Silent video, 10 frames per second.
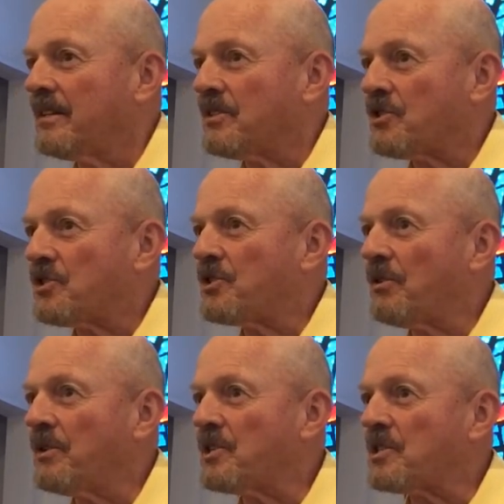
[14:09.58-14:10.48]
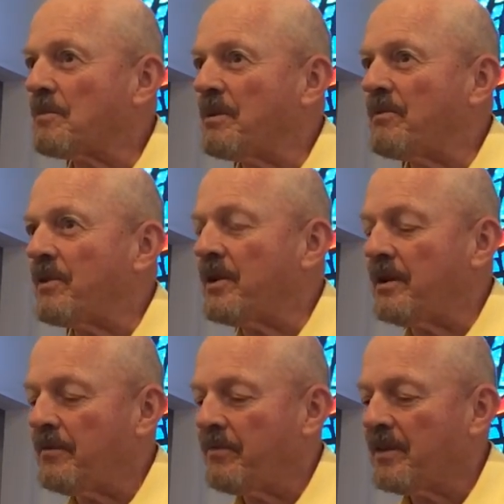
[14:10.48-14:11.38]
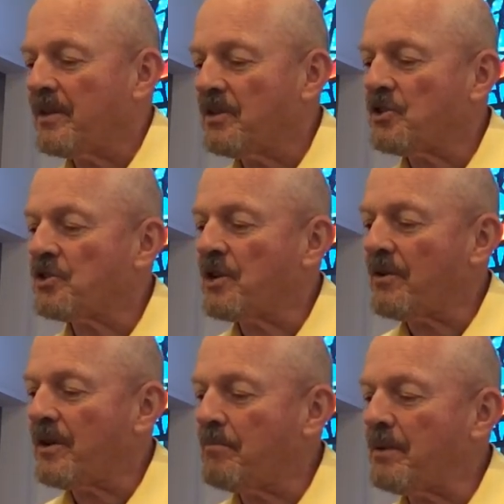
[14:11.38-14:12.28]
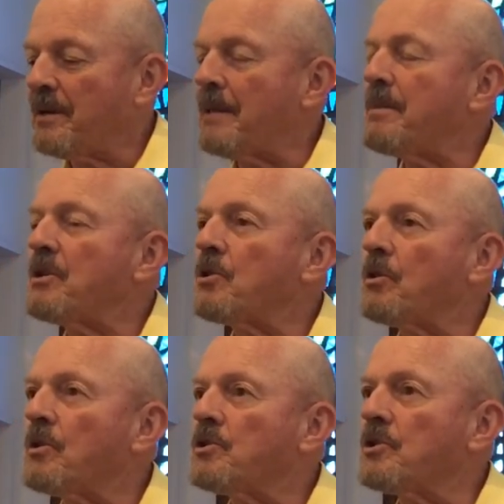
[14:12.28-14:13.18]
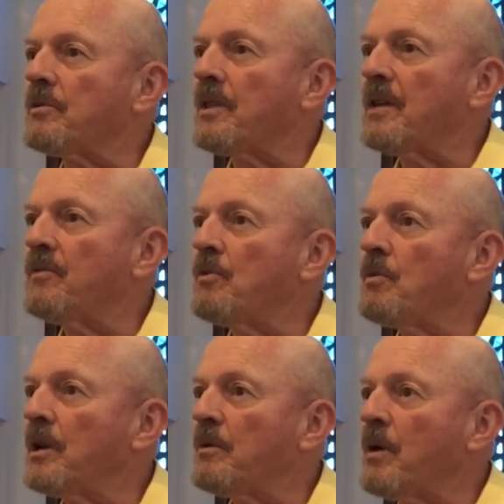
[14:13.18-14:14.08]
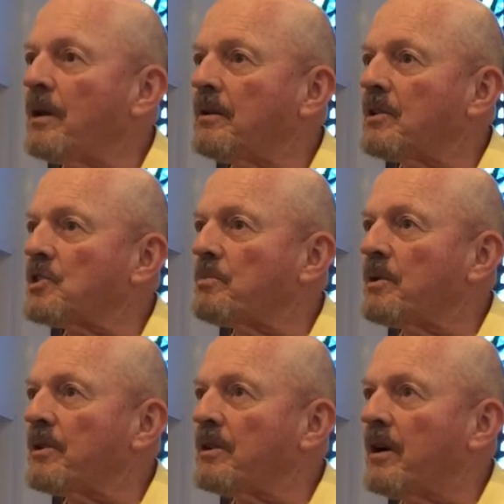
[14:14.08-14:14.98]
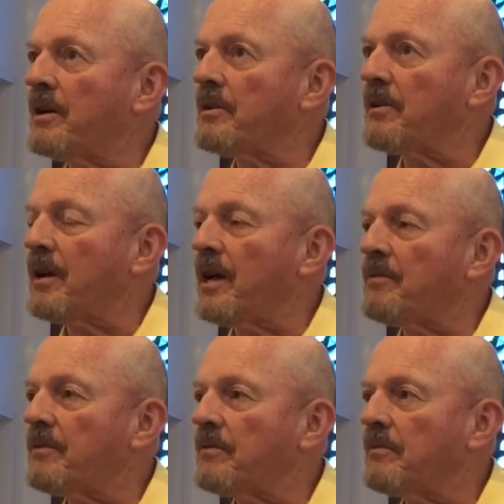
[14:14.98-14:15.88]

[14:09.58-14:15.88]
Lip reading: Stillness could be very scary, but let me encourage you, if you really want the Spirit of God in your life,